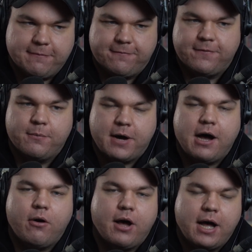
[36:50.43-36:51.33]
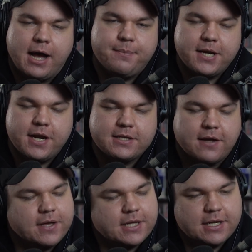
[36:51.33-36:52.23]
from how hyped it is,
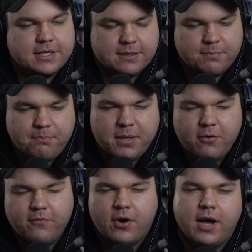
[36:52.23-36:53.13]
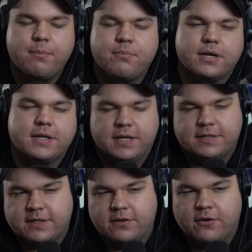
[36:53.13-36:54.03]
I think it is a bit overhyped, but
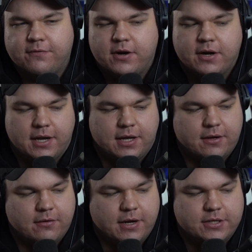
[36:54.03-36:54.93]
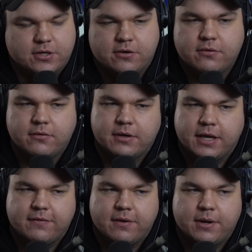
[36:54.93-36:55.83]
it's still a very like great show.
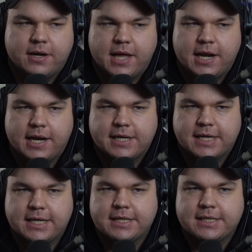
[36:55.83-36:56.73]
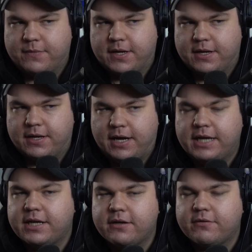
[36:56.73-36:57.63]
Gave that one an 8 out of 10.
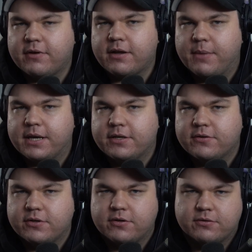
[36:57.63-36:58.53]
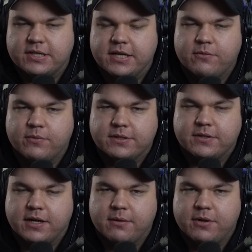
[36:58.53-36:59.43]
I'd recommend you see it once
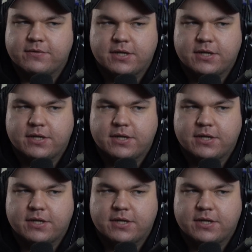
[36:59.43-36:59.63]
you got a bit of